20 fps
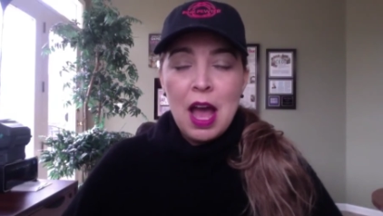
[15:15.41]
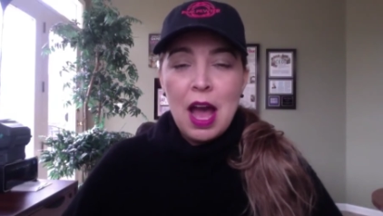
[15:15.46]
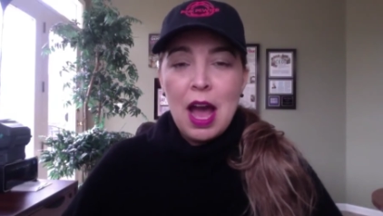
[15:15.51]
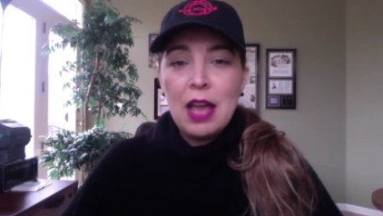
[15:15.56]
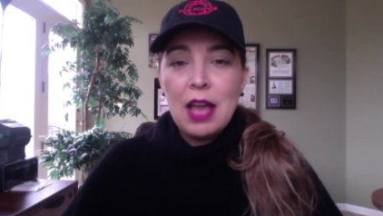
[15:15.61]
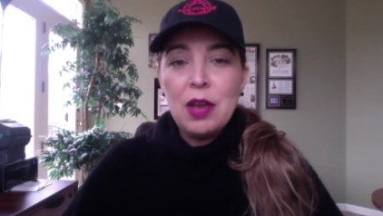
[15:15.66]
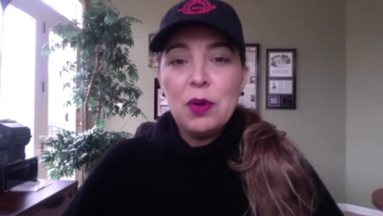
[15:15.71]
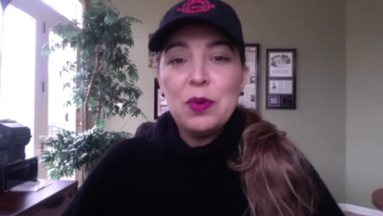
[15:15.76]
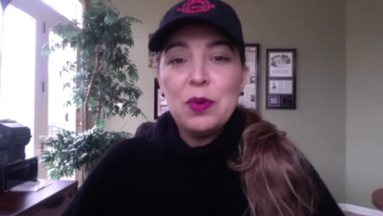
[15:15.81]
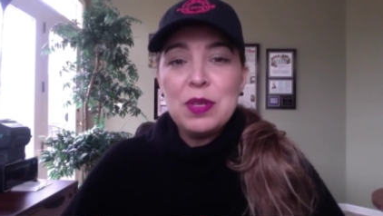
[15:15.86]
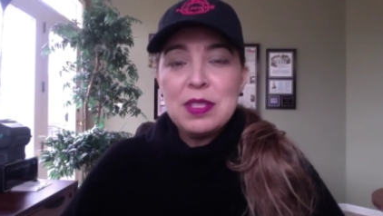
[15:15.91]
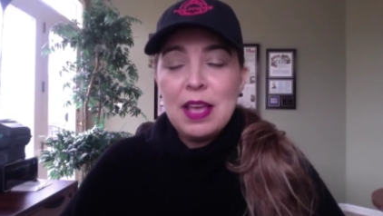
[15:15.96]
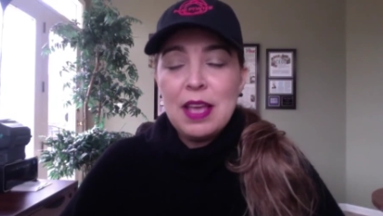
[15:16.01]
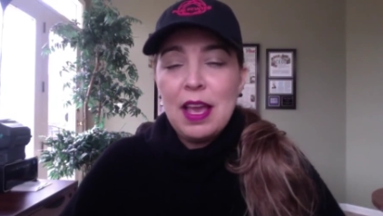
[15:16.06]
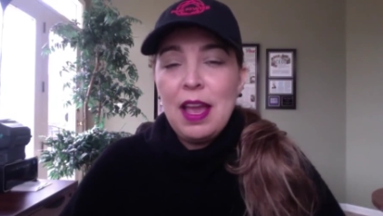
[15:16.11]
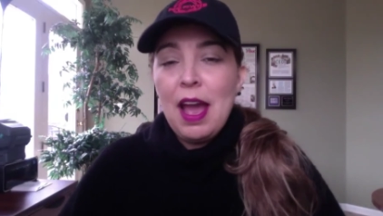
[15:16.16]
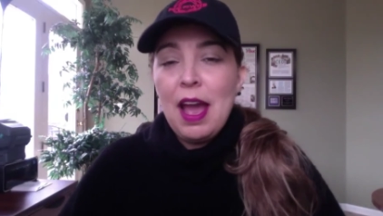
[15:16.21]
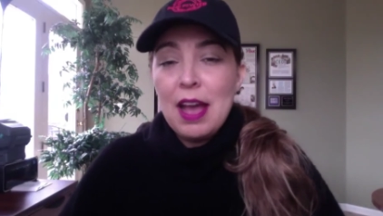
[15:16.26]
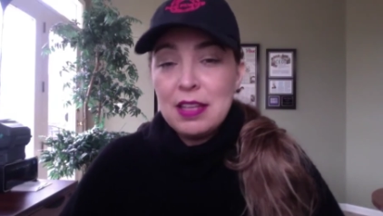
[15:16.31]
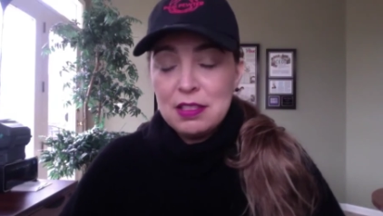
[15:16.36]
I always
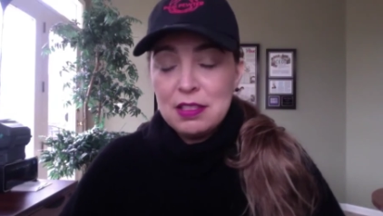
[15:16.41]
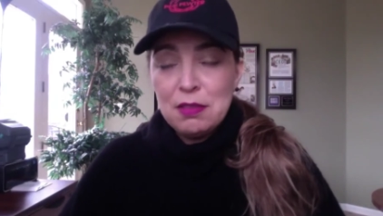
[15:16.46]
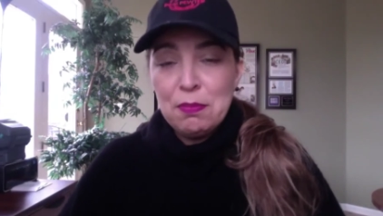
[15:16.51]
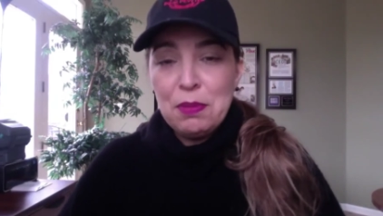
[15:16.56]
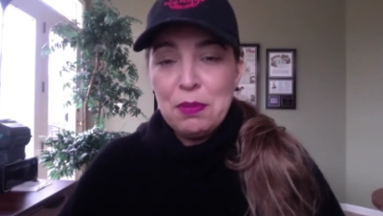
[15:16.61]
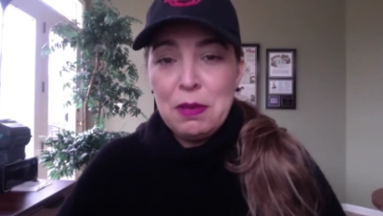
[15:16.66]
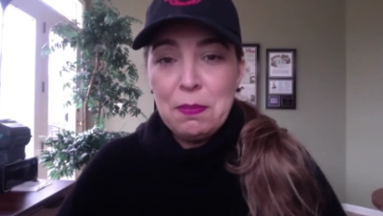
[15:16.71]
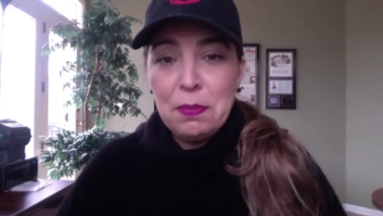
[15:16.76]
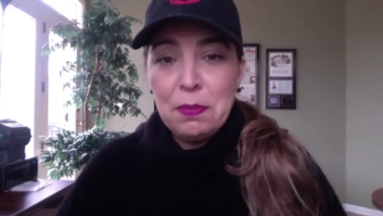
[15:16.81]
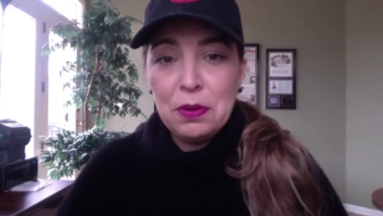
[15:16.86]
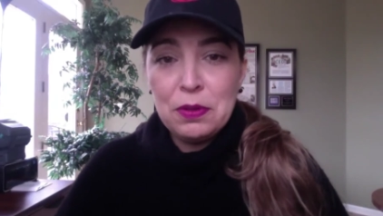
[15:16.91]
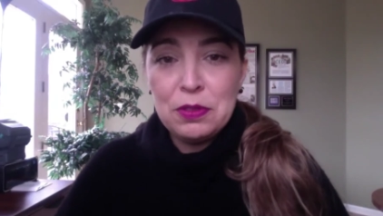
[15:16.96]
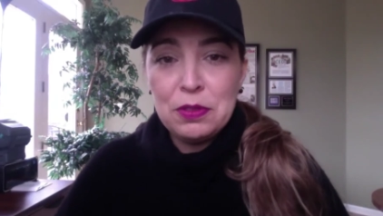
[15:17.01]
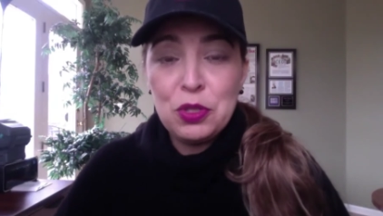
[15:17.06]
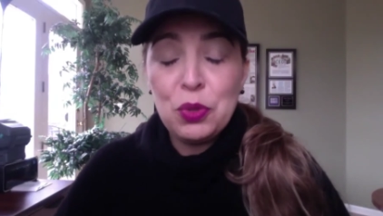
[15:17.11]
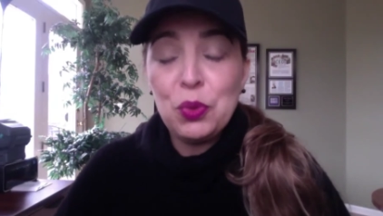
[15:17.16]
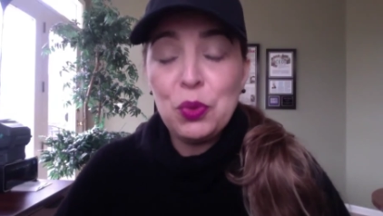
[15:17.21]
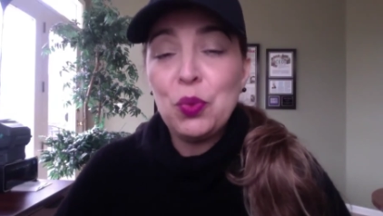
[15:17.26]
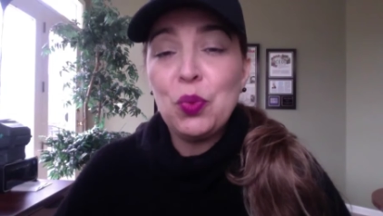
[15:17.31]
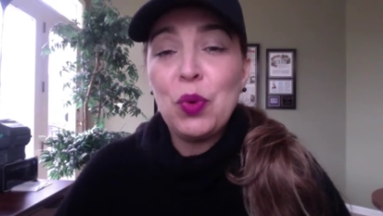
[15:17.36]
ask the people
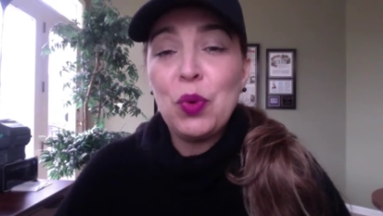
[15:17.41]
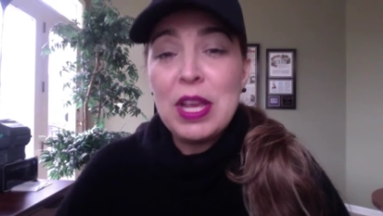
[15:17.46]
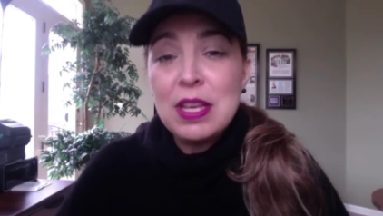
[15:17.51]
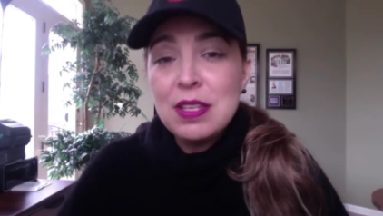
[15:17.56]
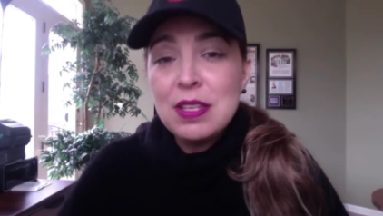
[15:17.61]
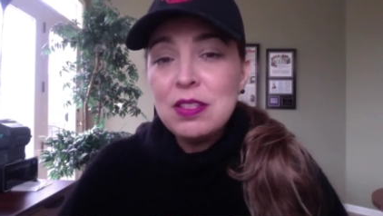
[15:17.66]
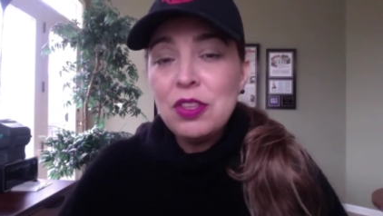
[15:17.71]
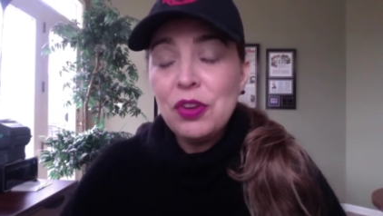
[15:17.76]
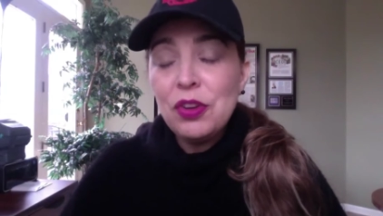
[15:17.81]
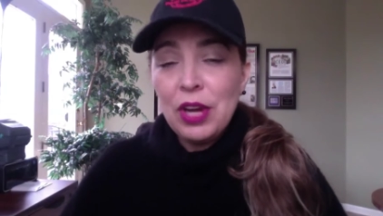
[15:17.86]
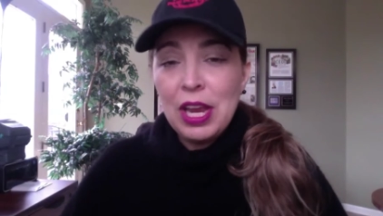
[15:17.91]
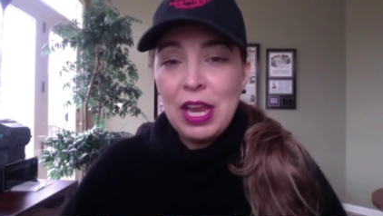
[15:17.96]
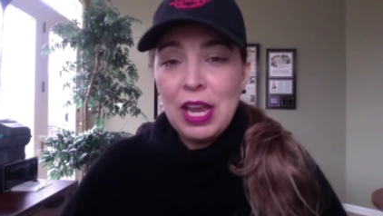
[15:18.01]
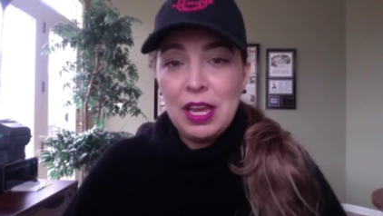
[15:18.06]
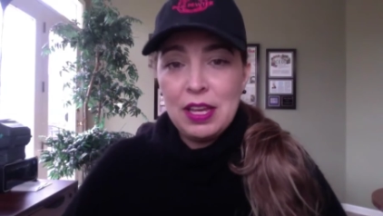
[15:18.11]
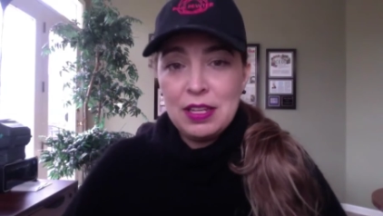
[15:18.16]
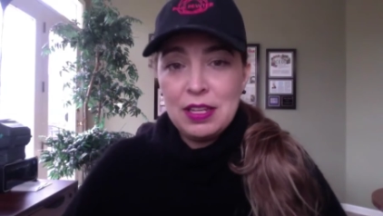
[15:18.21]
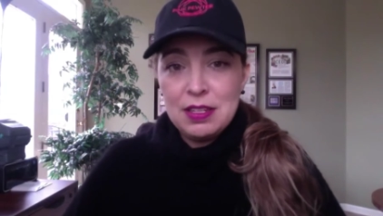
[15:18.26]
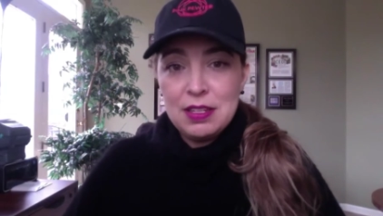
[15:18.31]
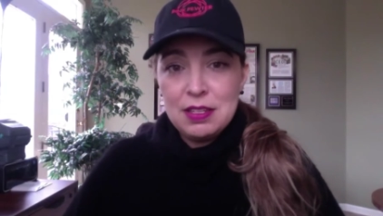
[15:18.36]
to raise their
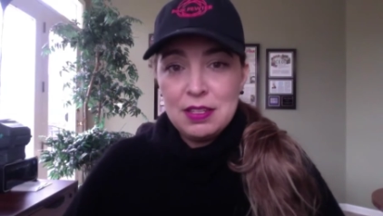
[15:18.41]
hand,